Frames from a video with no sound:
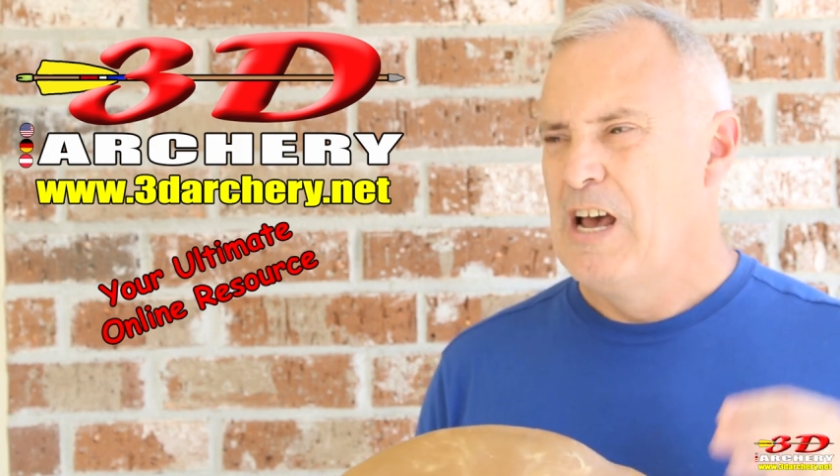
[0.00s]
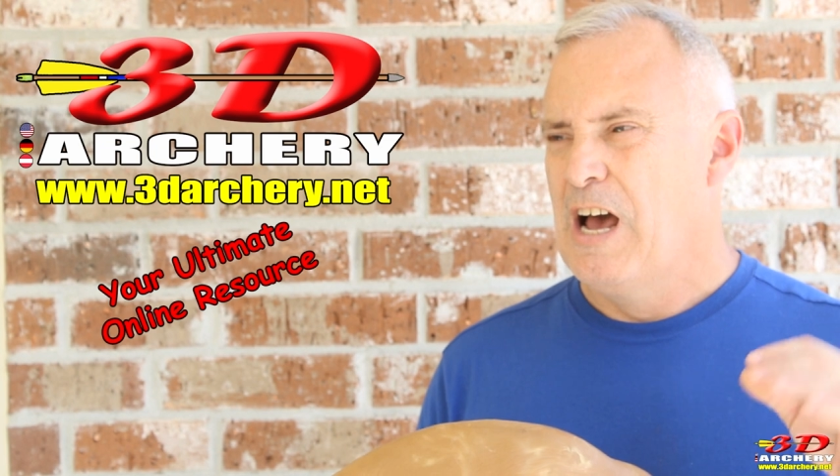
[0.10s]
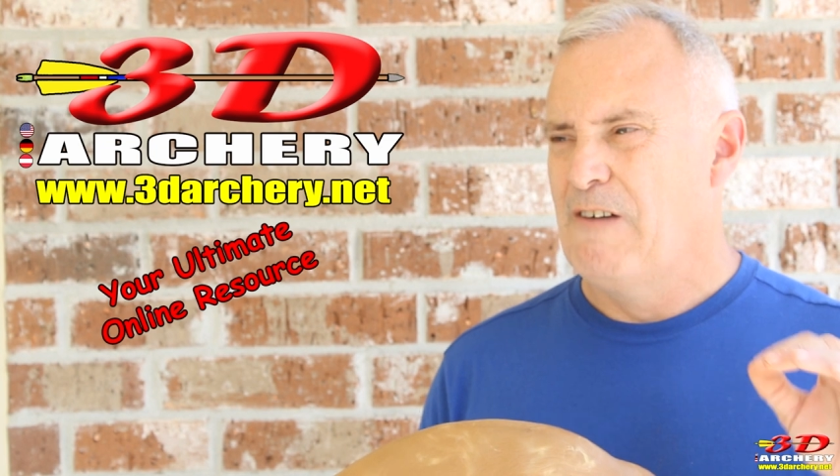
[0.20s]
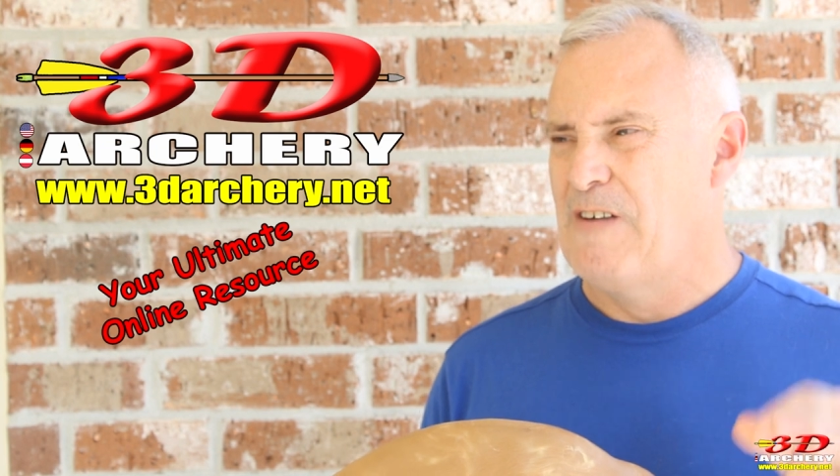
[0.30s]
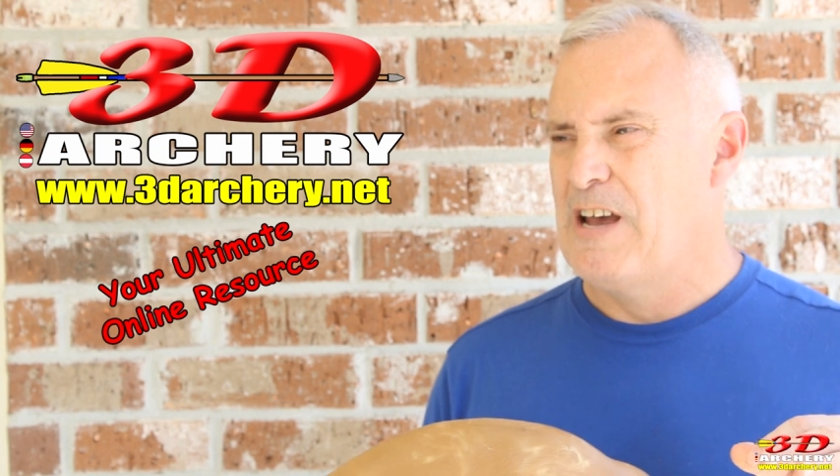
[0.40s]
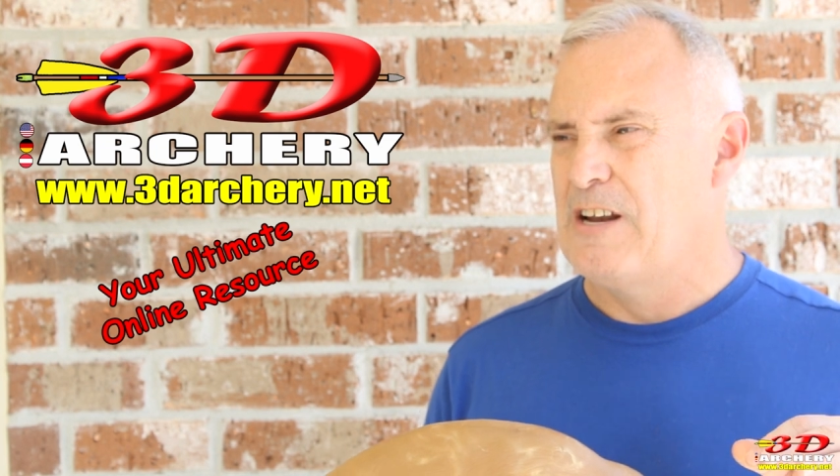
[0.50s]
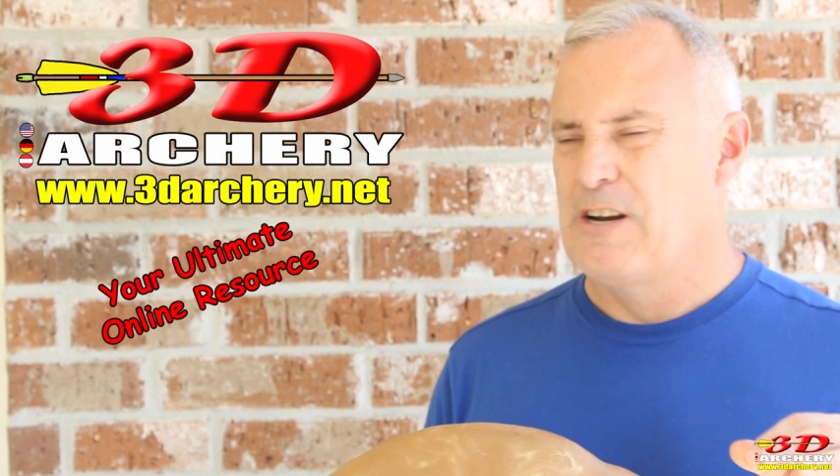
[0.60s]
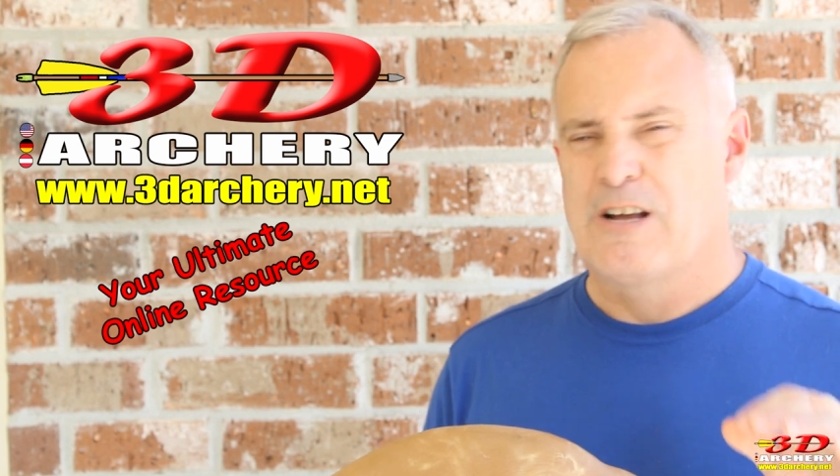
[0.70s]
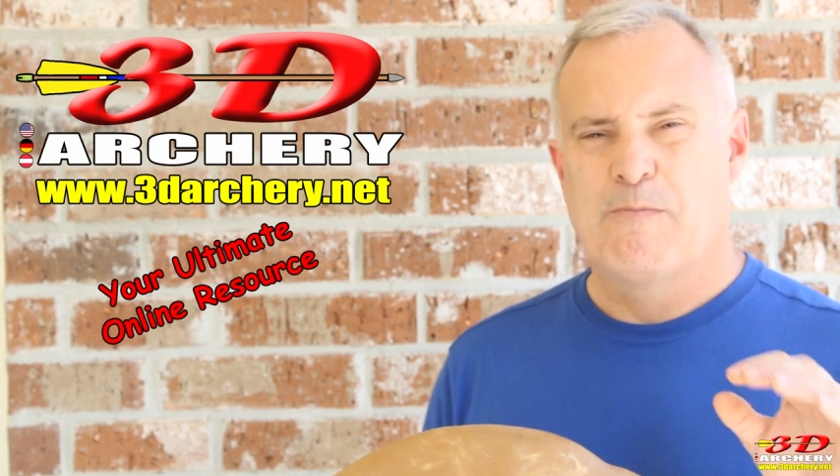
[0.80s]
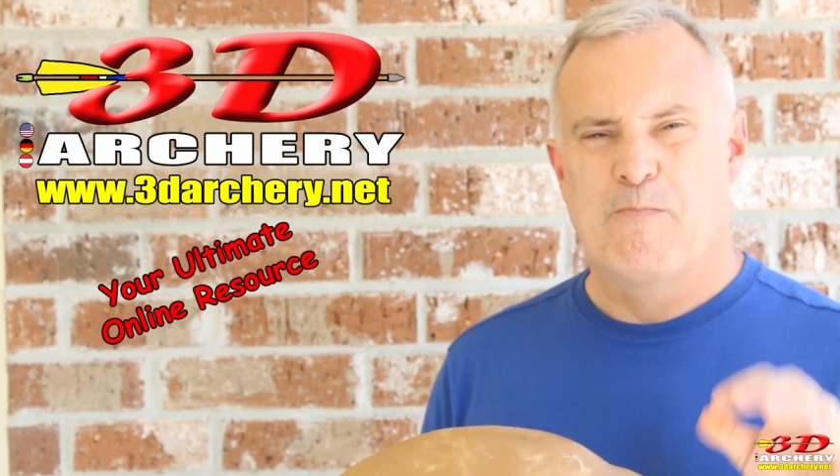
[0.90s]
I've
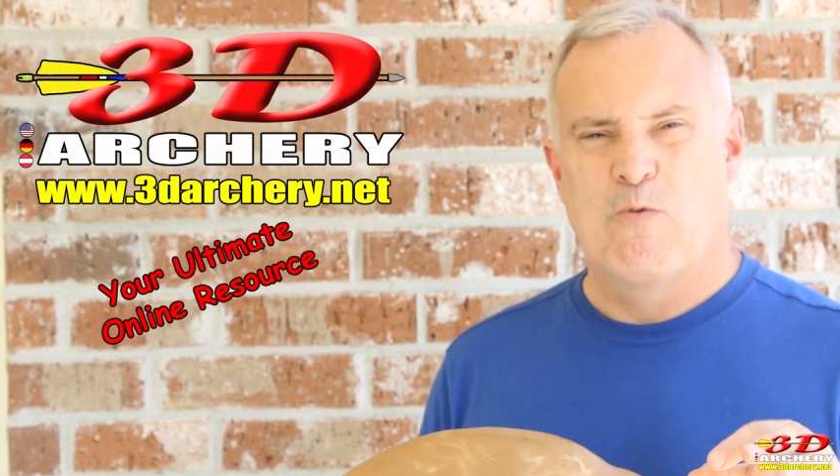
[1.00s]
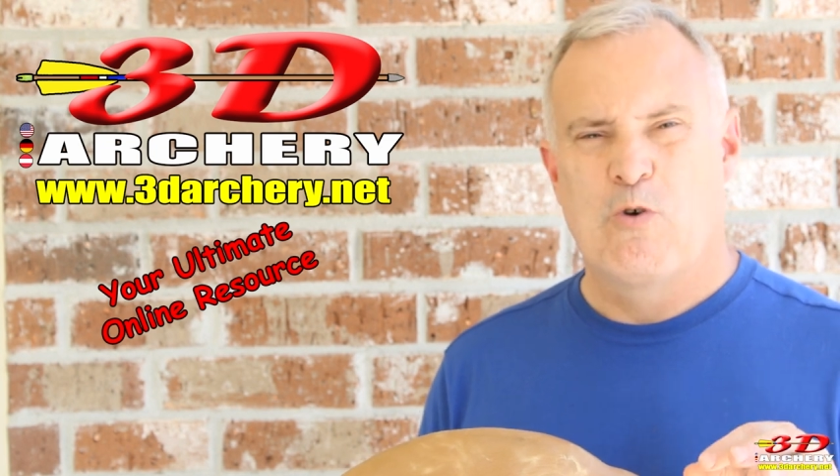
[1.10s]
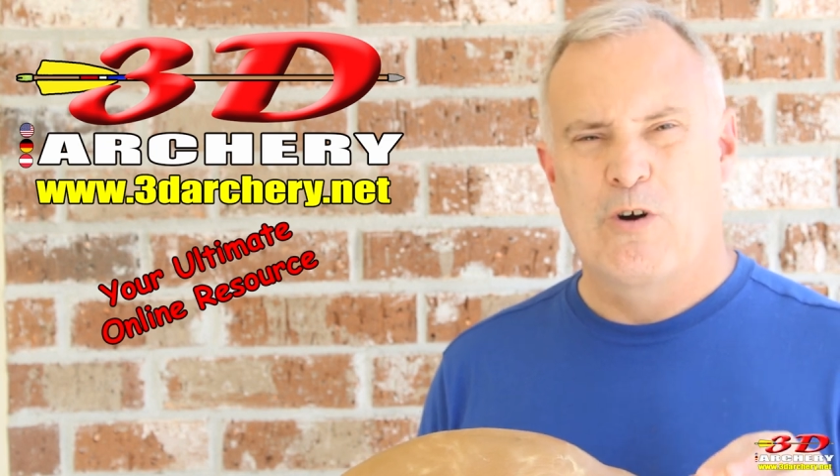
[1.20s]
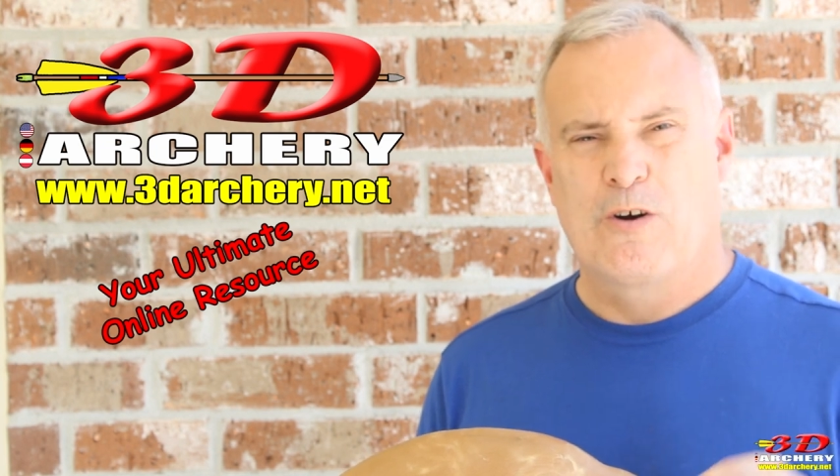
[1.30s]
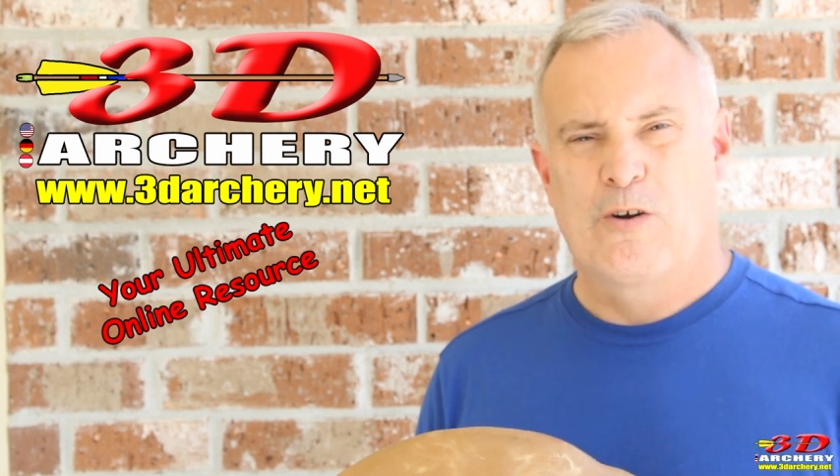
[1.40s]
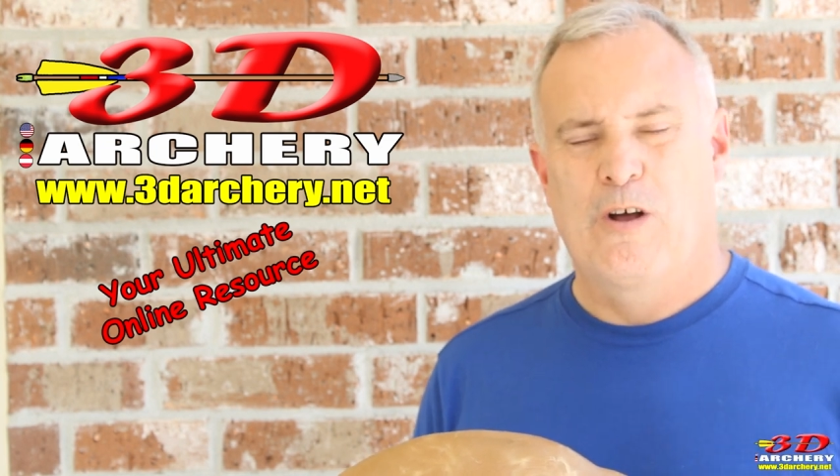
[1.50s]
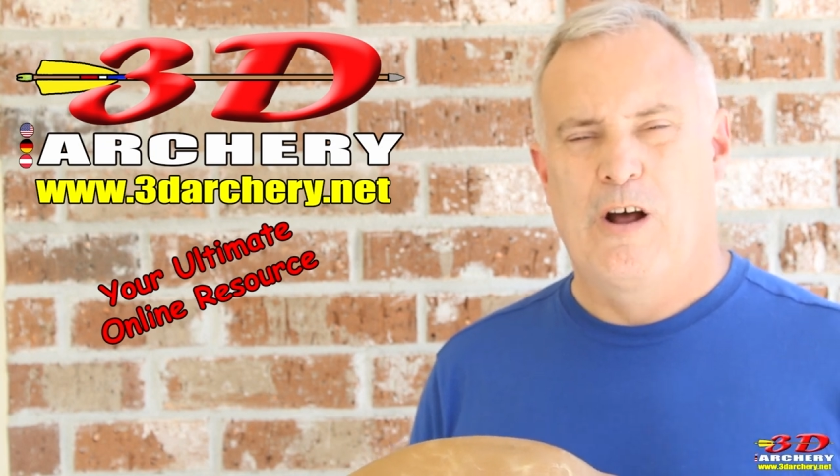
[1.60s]
added a couple more